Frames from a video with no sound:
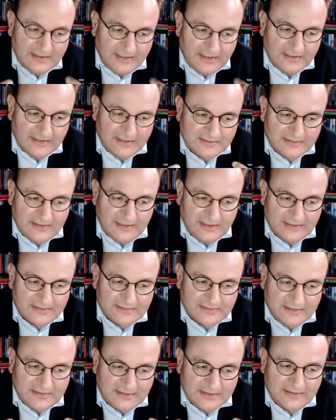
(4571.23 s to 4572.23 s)
at,
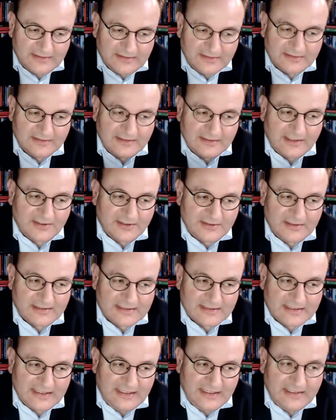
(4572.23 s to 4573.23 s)
at, at an international
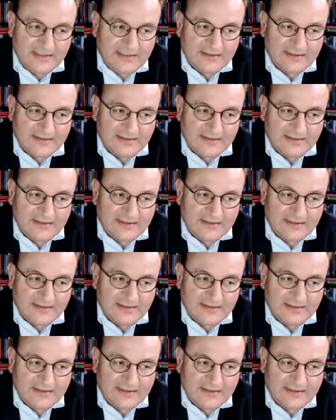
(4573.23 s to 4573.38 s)
scale.